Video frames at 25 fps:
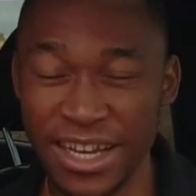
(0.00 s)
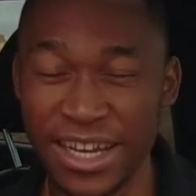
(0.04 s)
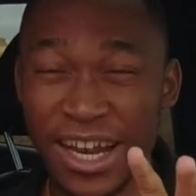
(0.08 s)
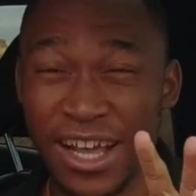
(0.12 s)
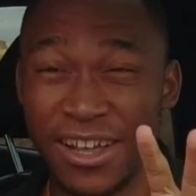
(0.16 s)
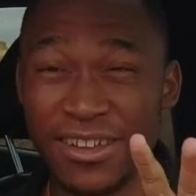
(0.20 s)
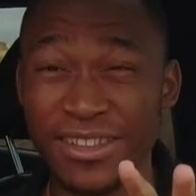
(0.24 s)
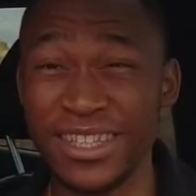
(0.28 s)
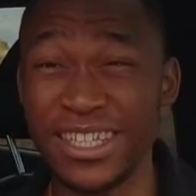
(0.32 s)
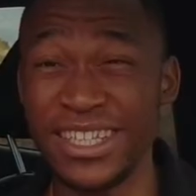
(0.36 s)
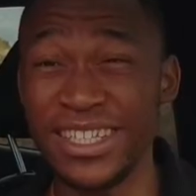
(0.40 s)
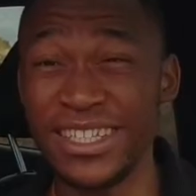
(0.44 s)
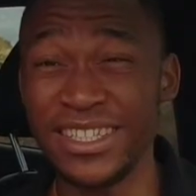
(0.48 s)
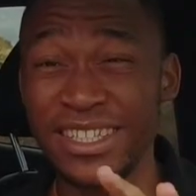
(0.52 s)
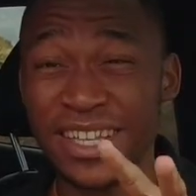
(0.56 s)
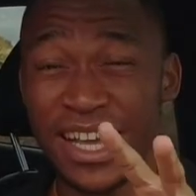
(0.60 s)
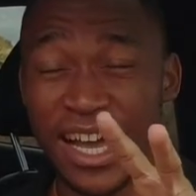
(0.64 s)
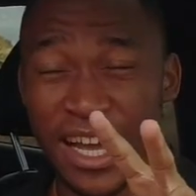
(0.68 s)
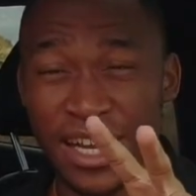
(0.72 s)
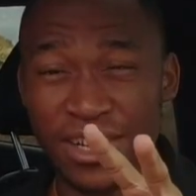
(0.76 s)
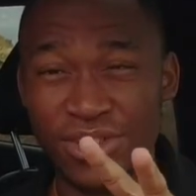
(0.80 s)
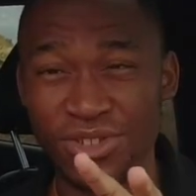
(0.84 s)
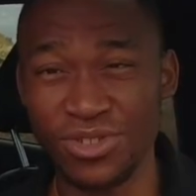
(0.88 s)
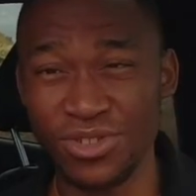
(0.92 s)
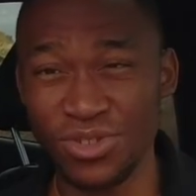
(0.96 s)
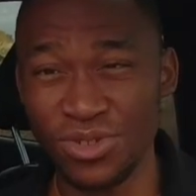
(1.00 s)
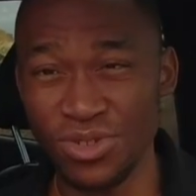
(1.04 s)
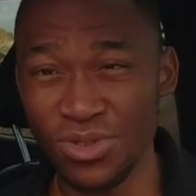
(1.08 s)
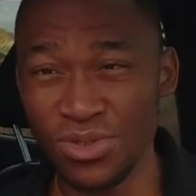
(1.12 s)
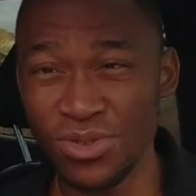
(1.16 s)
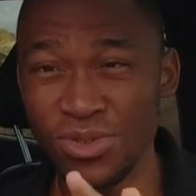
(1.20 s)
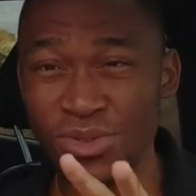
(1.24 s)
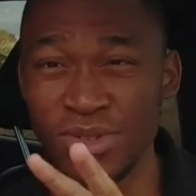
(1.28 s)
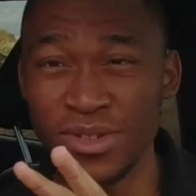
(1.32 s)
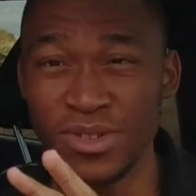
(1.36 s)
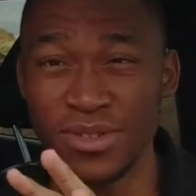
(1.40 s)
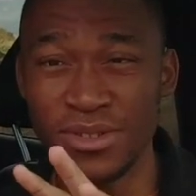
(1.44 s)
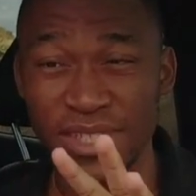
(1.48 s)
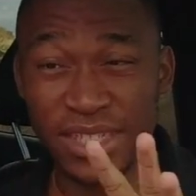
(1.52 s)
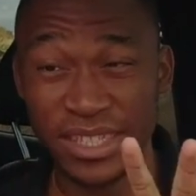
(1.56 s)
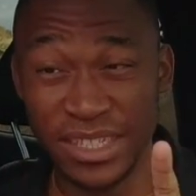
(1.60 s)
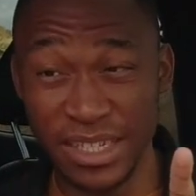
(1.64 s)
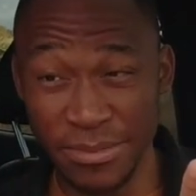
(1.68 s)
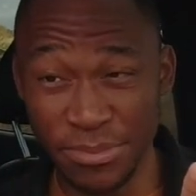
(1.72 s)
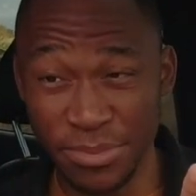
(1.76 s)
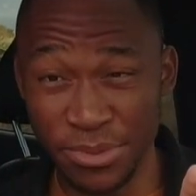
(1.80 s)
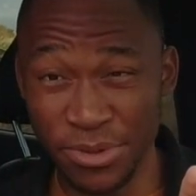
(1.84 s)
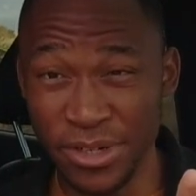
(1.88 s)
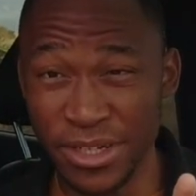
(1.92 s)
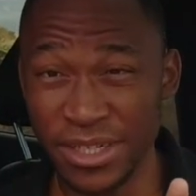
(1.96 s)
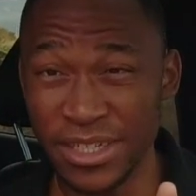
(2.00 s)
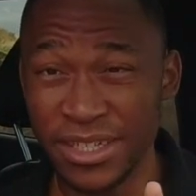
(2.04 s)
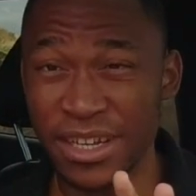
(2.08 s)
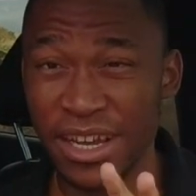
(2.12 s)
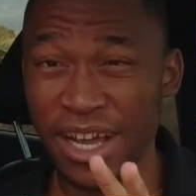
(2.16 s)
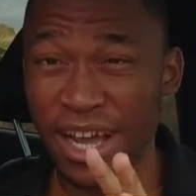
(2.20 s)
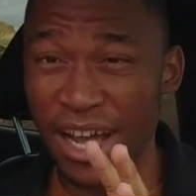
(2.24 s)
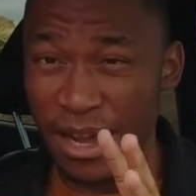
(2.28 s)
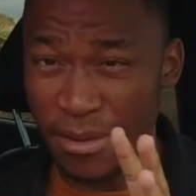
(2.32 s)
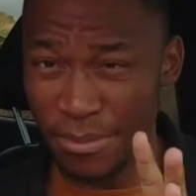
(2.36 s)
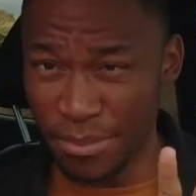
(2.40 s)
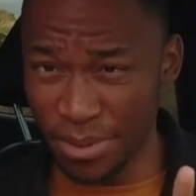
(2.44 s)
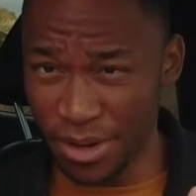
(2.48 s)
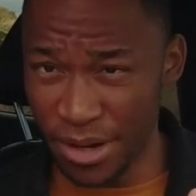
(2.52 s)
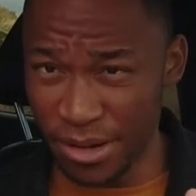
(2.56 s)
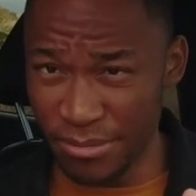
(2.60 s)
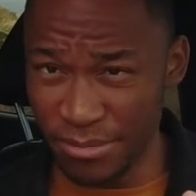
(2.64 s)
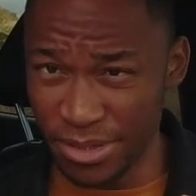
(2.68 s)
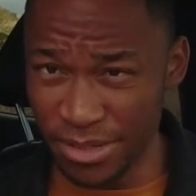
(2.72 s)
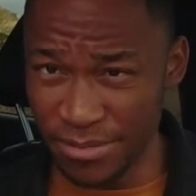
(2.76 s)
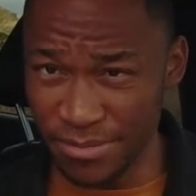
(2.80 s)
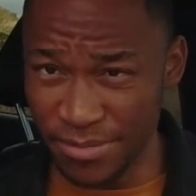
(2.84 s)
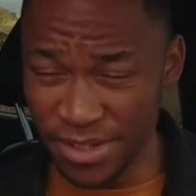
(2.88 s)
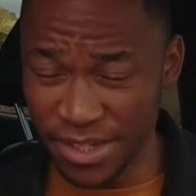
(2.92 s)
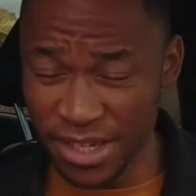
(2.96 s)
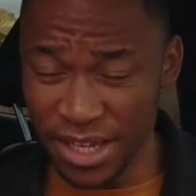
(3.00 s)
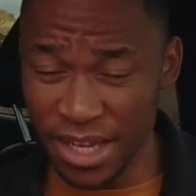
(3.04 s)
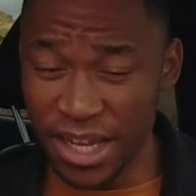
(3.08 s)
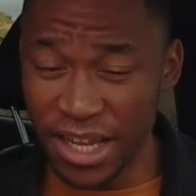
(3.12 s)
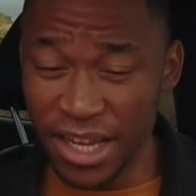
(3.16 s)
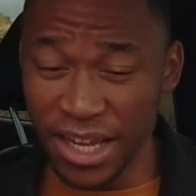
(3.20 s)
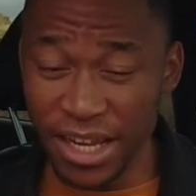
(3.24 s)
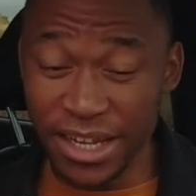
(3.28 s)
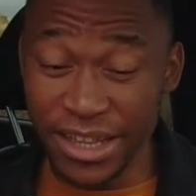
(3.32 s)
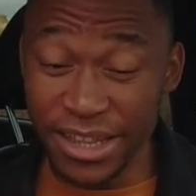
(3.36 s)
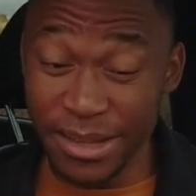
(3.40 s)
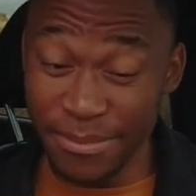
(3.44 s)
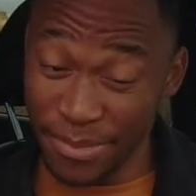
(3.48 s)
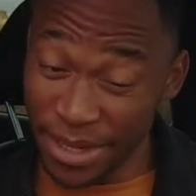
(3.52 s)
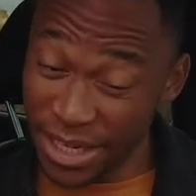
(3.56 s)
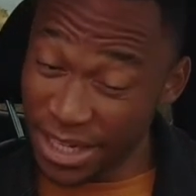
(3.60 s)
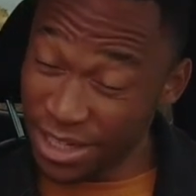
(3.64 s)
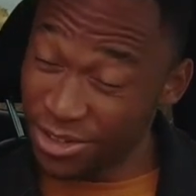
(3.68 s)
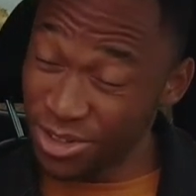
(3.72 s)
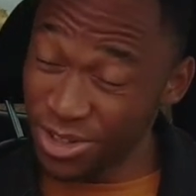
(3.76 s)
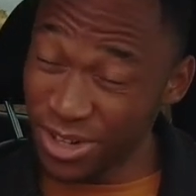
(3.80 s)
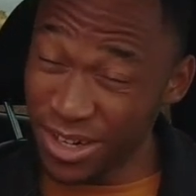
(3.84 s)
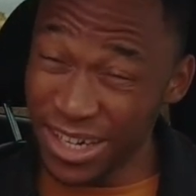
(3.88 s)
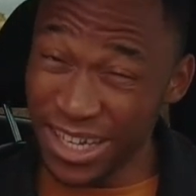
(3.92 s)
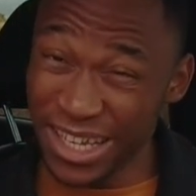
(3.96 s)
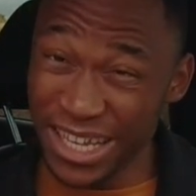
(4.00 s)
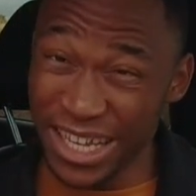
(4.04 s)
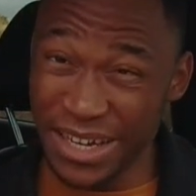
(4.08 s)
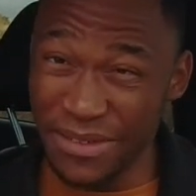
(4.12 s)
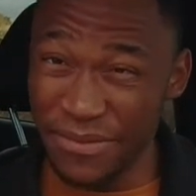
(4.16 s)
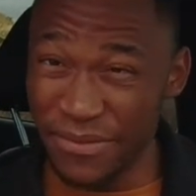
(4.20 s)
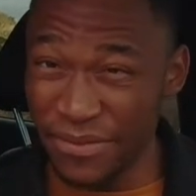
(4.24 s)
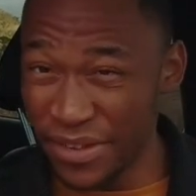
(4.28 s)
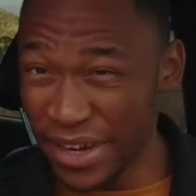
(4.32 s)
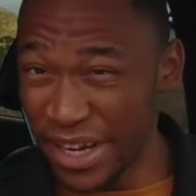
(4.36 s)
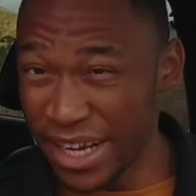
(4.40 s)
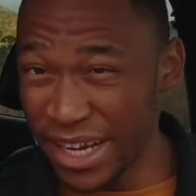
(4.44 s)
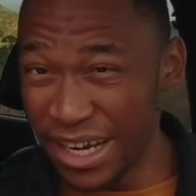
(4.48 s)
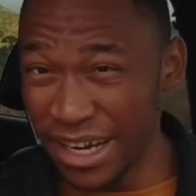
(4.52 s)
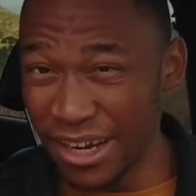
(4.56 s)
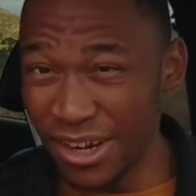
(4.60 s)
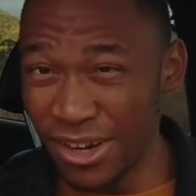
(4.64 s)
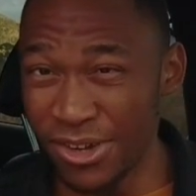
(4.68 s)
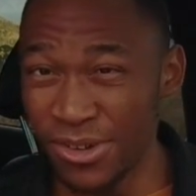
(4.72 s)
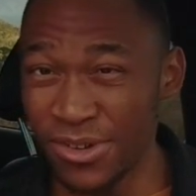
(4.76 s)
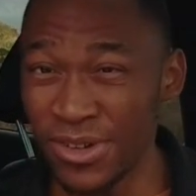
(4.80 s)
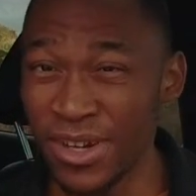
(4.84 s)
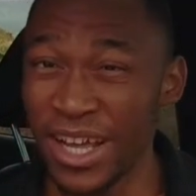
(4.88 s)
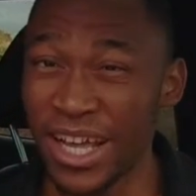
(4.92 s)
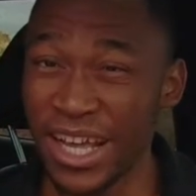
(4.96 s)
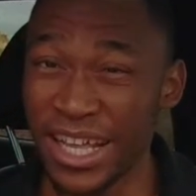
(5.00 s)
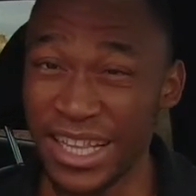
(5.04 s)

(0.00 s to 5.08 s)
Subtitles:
Now, these are two separate problems. The mechatronic can fail alone,